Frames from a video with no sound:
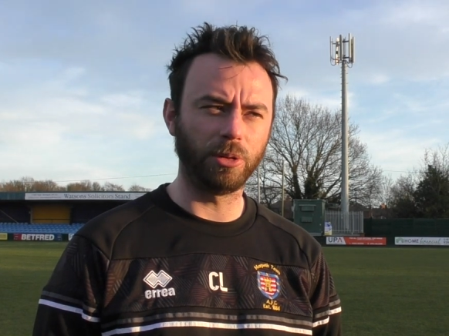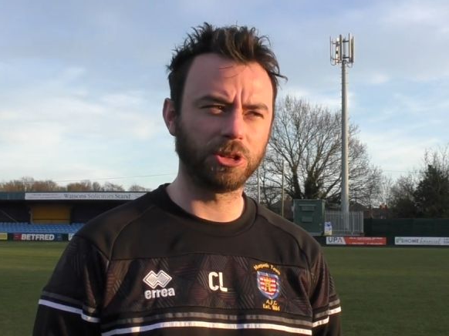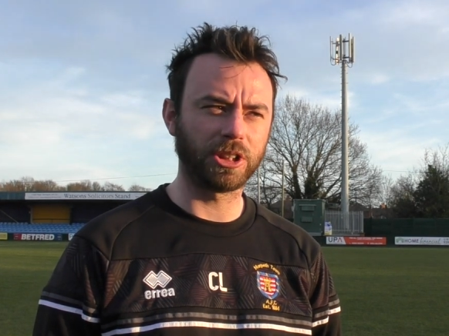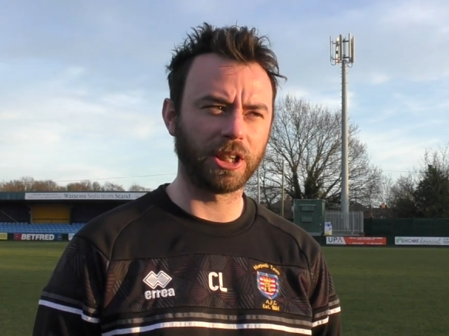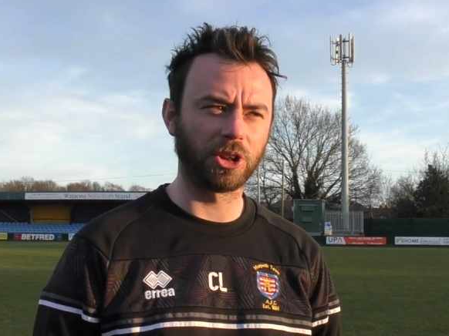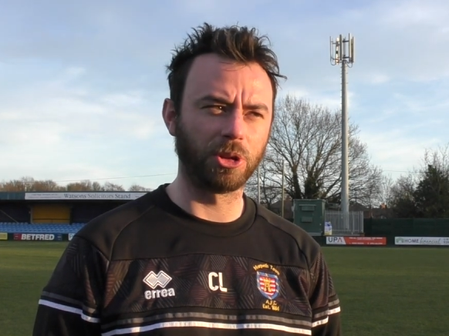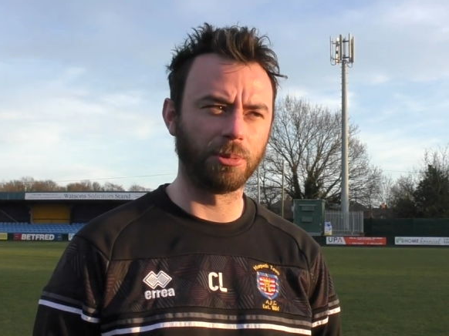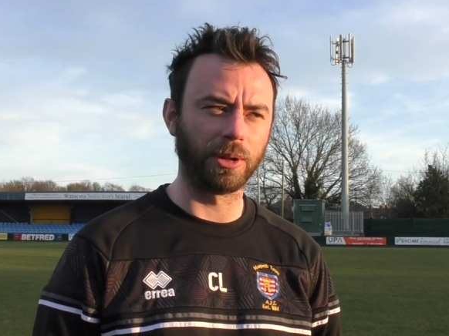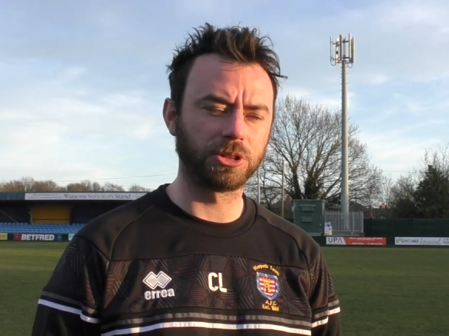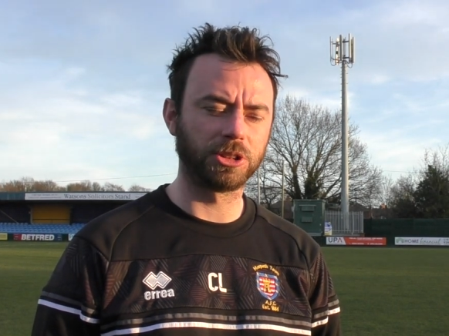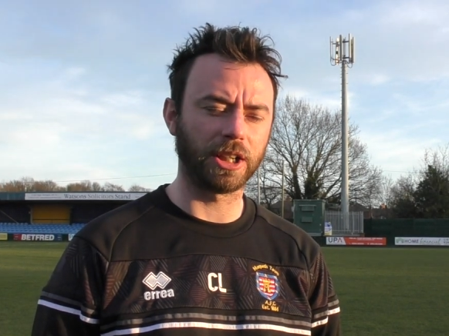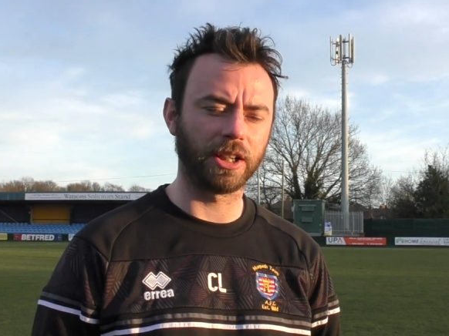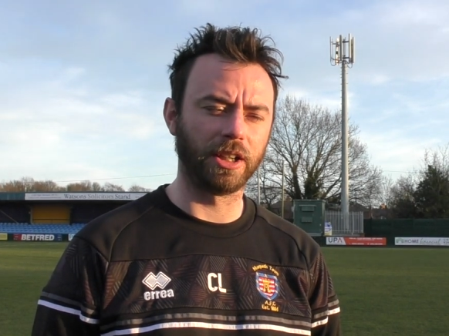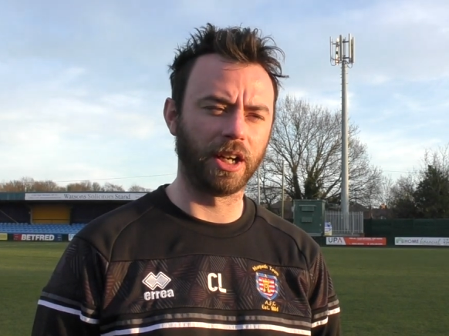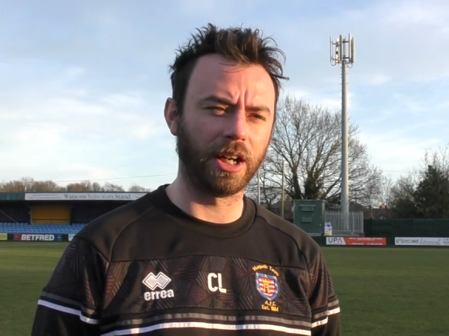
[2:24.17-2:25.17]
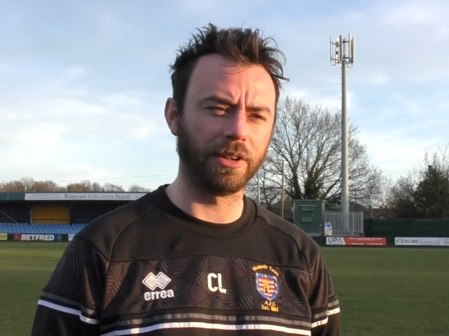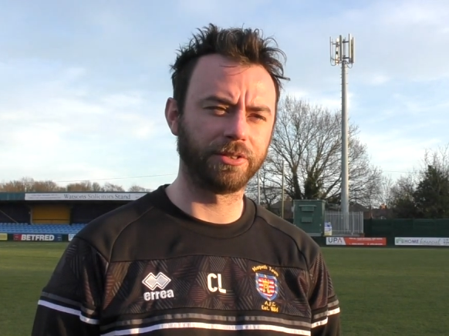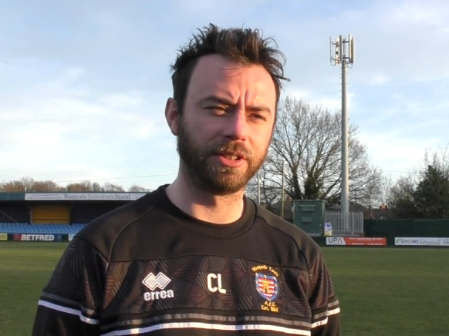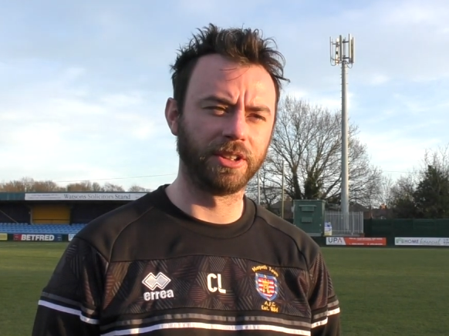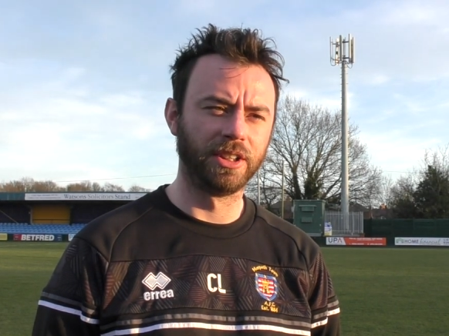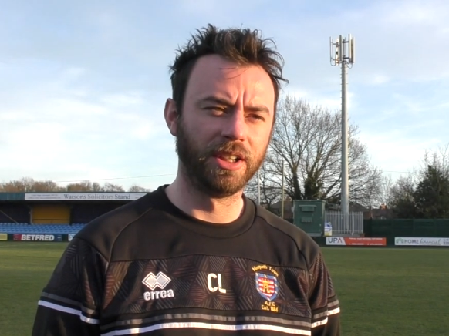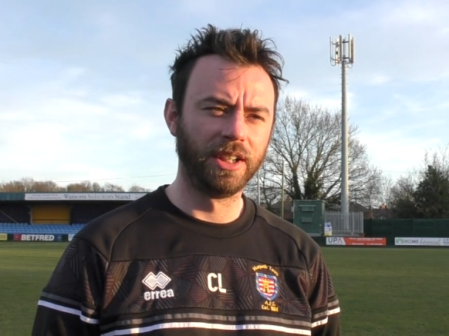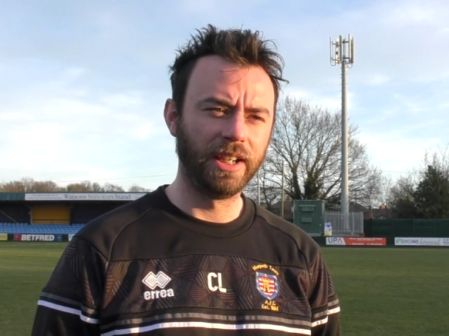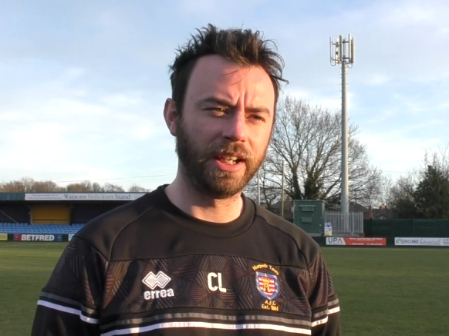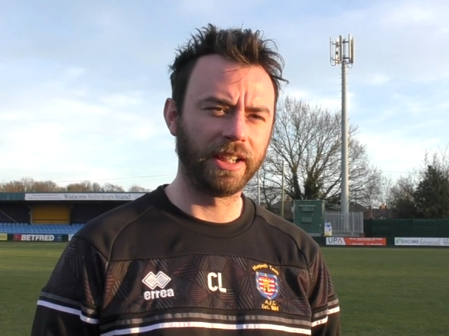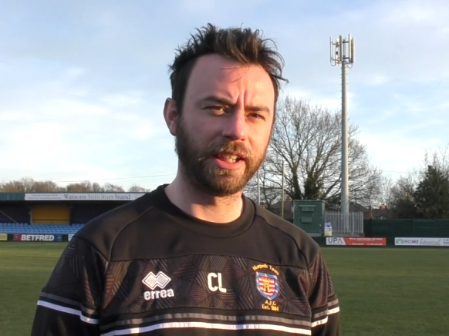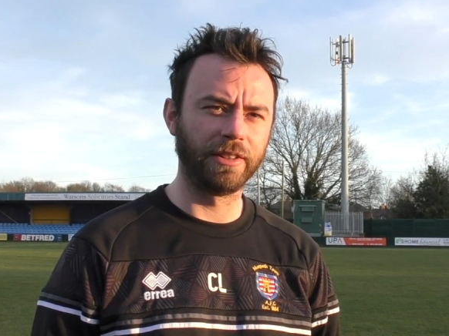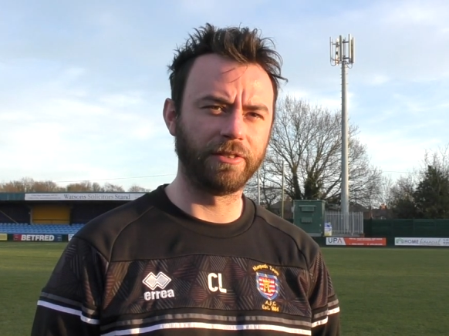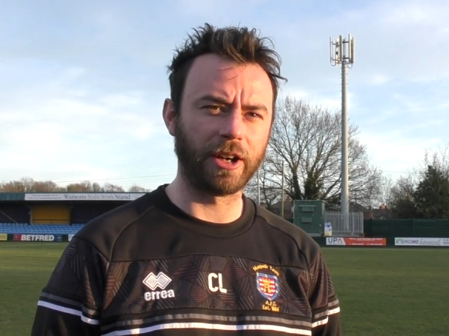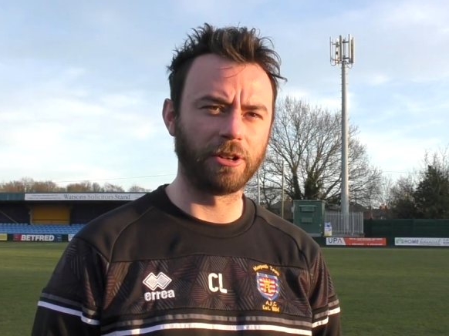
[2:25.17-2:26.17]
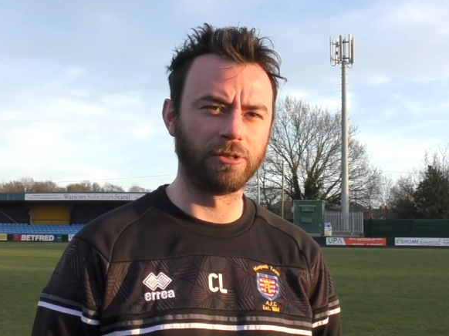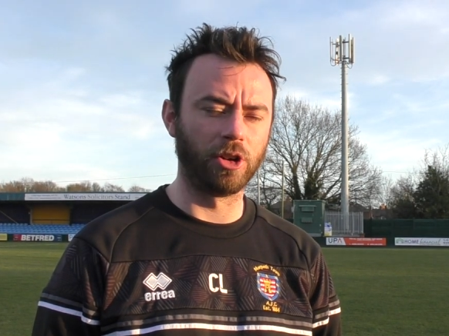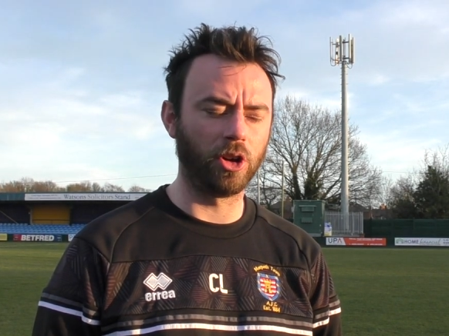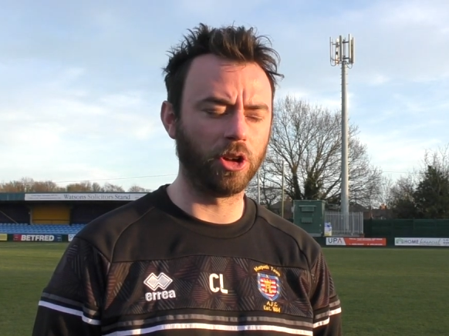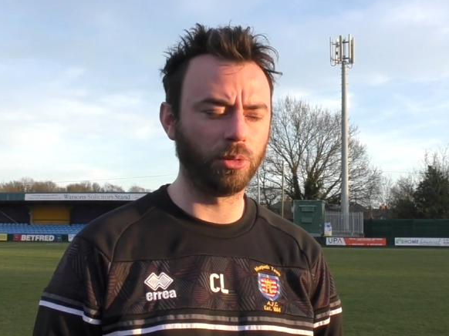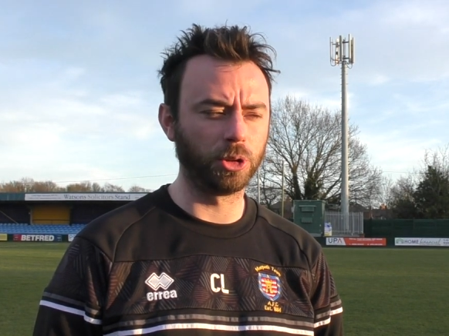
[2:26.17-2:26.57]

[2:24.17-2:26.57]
We just had to come out second half and give our all,